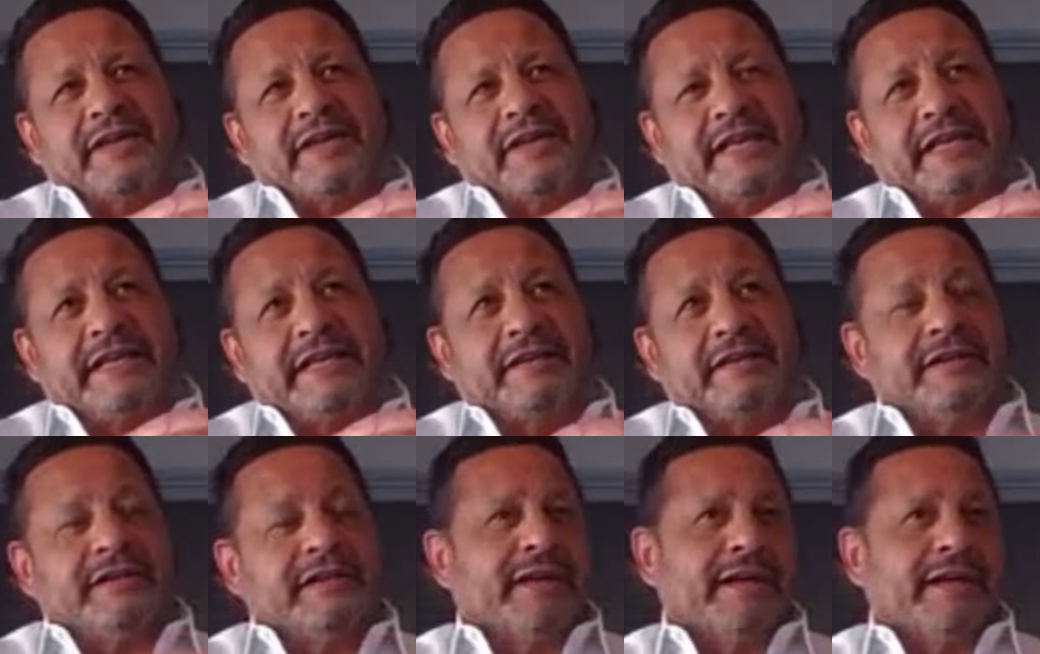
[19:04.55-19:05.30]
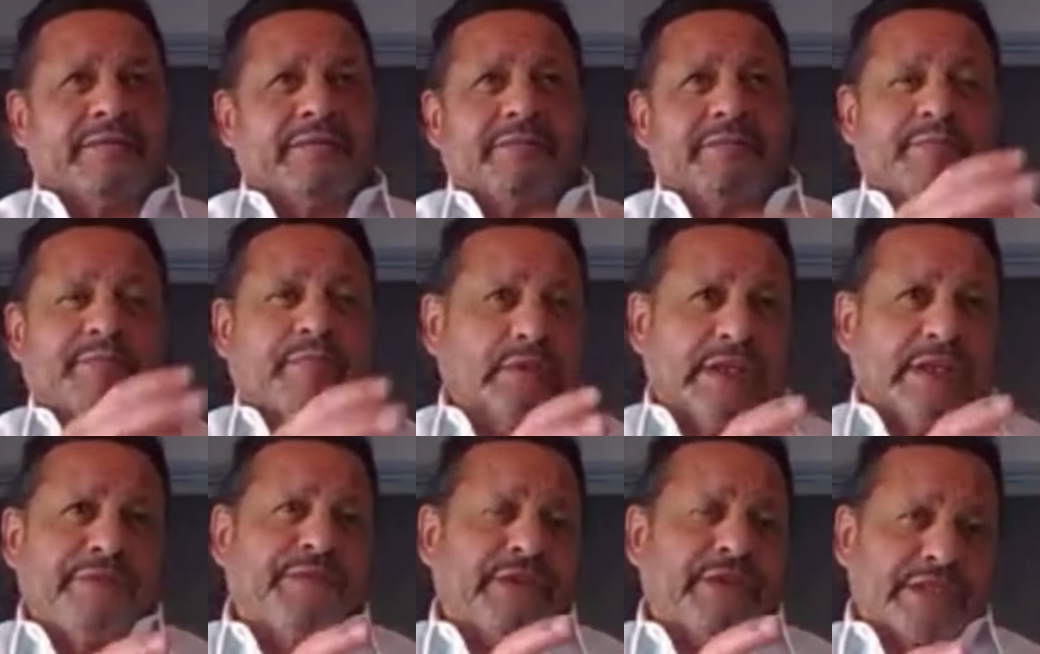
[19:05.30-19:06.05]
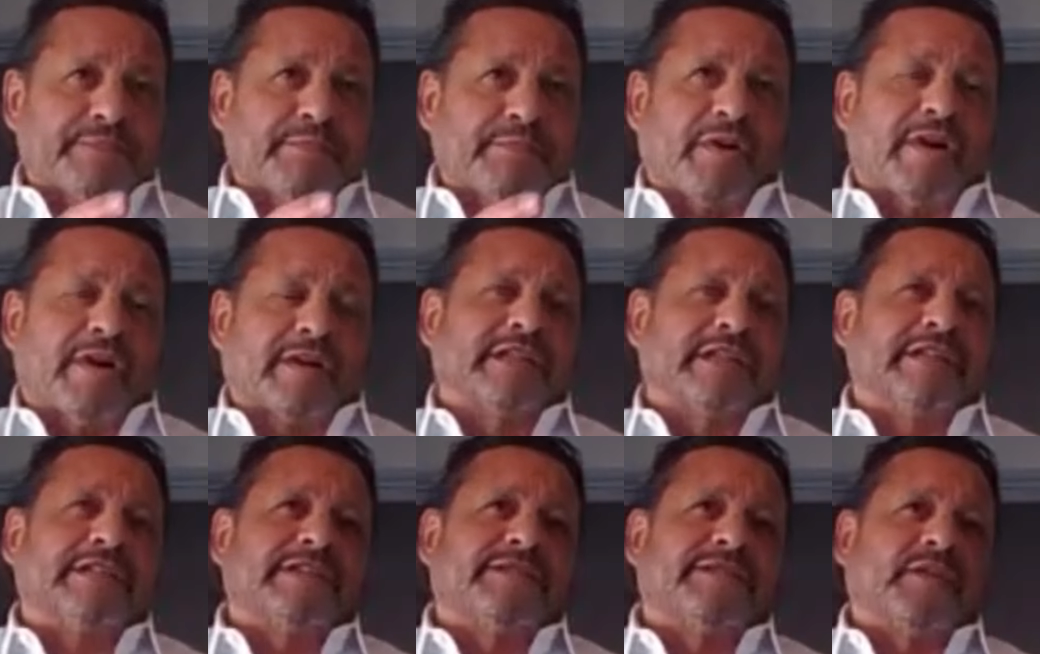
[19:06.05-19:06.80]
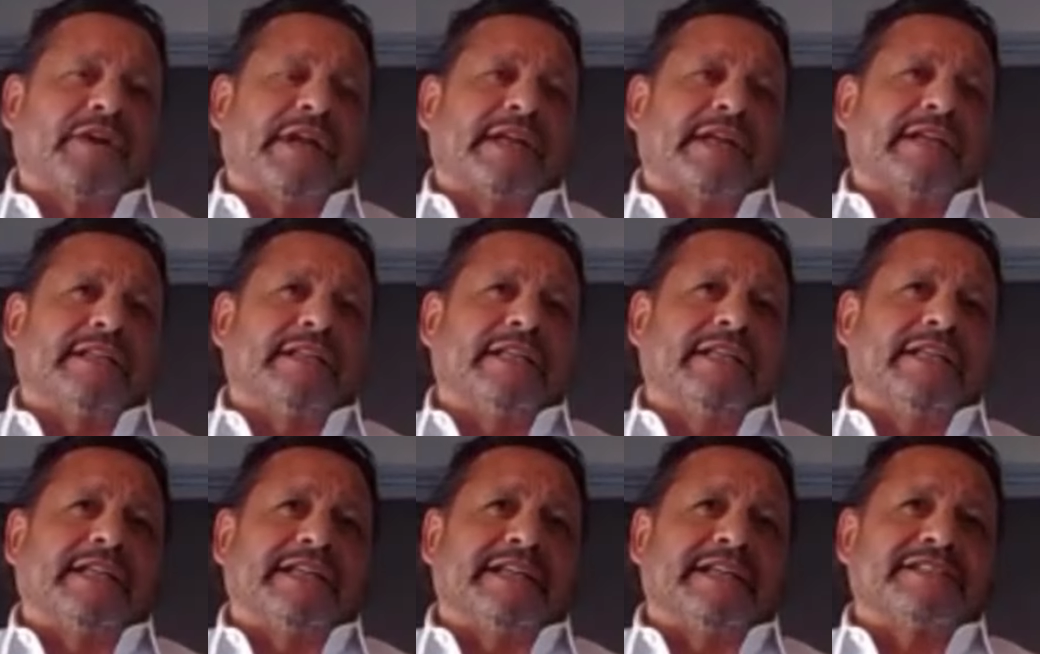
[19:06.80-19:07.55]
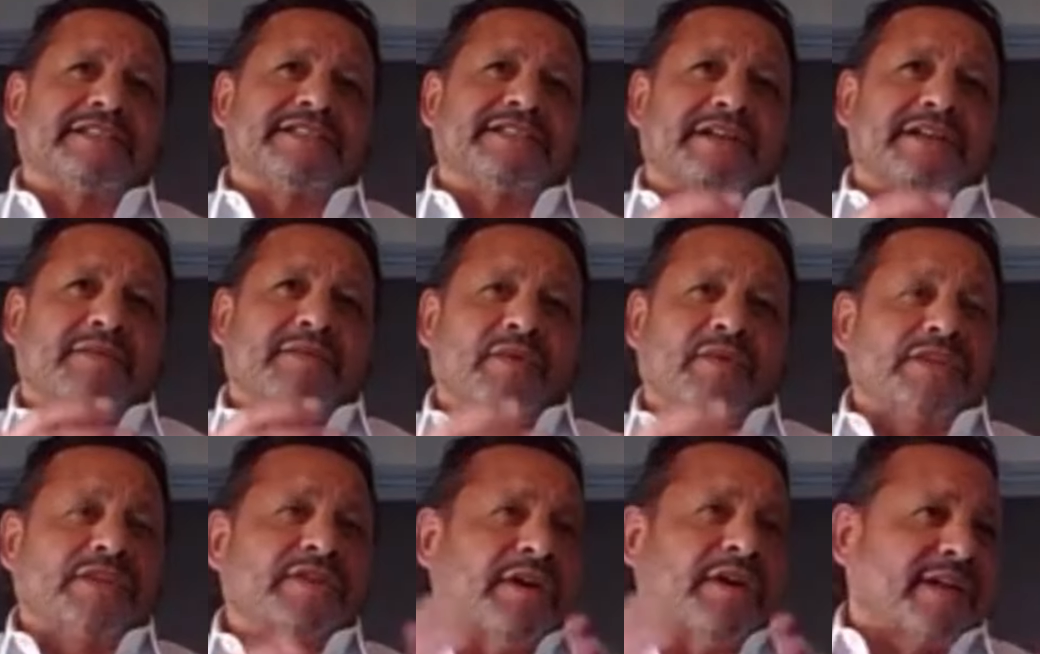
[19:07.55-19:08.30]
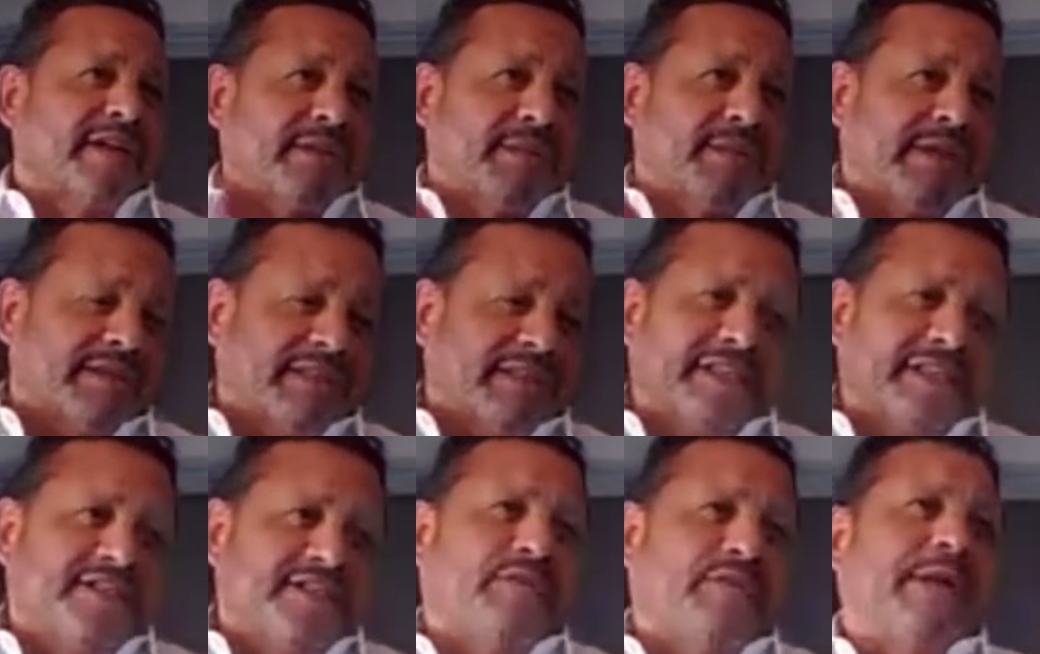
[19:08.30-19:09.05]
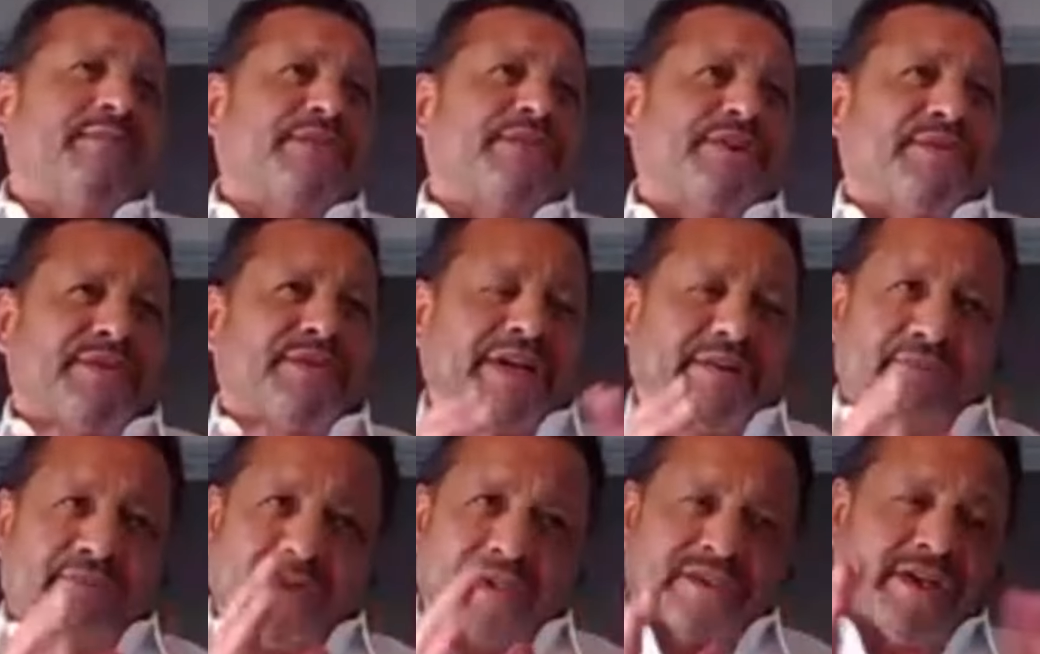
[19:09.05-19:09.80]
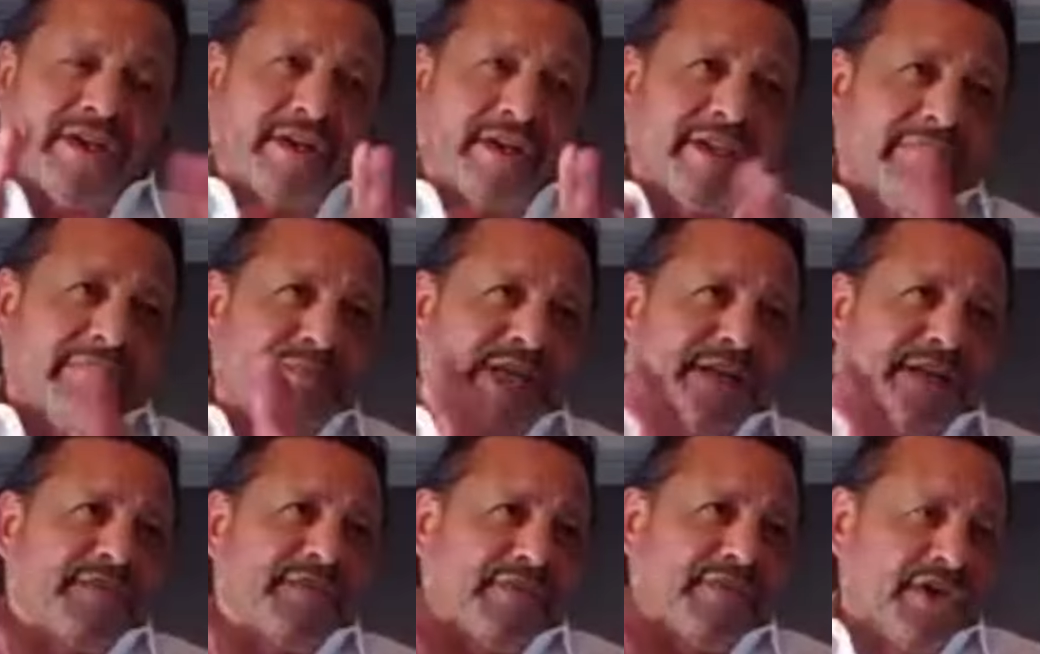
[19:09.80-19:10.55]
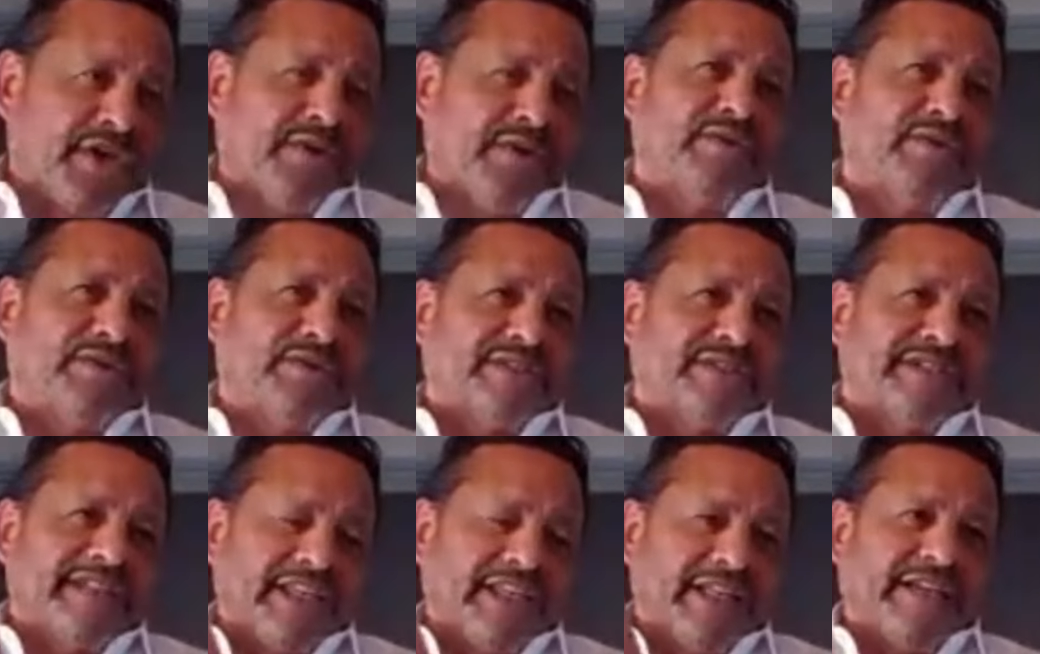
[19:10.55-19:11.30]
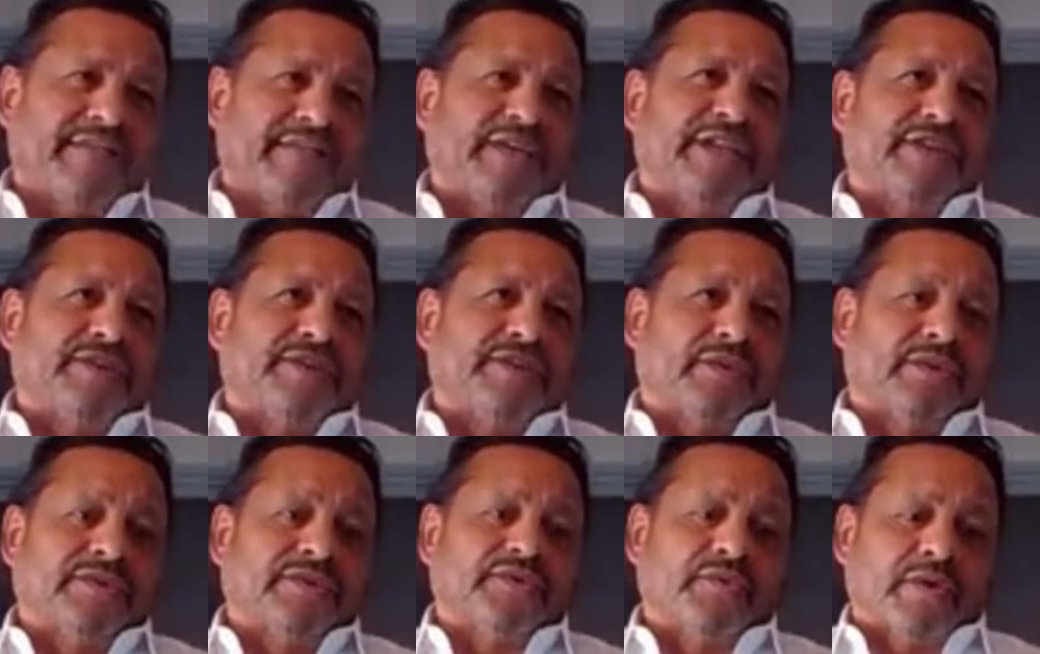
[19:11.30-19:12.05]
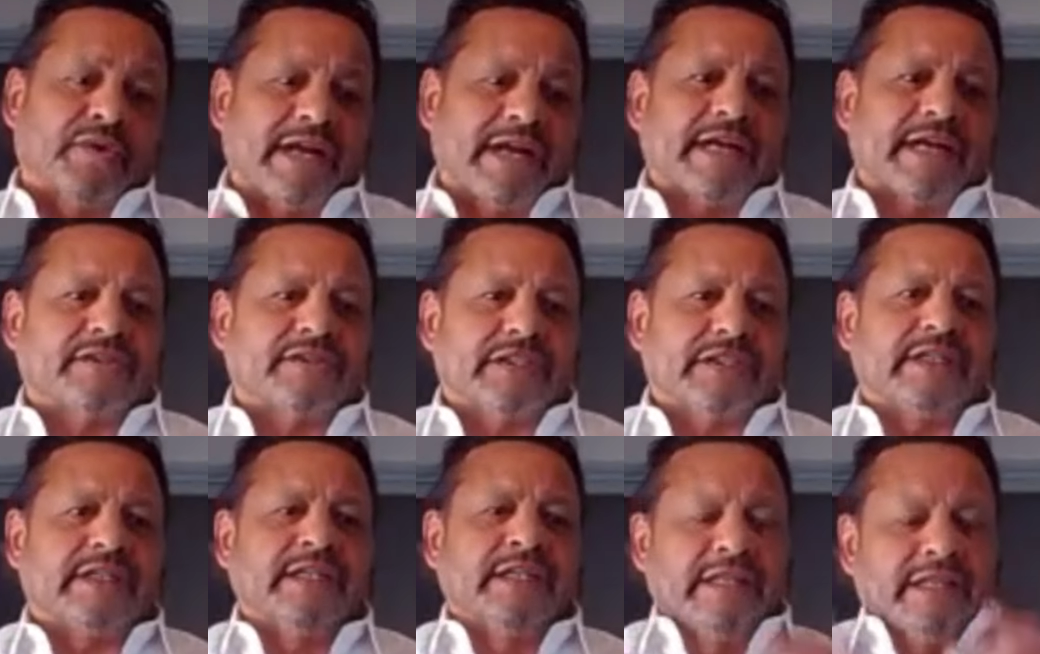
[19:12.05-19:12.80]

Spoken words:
in Prolific's parlance for analytics, we're talking about the disruptor, right? We're talking about those individuals who are actually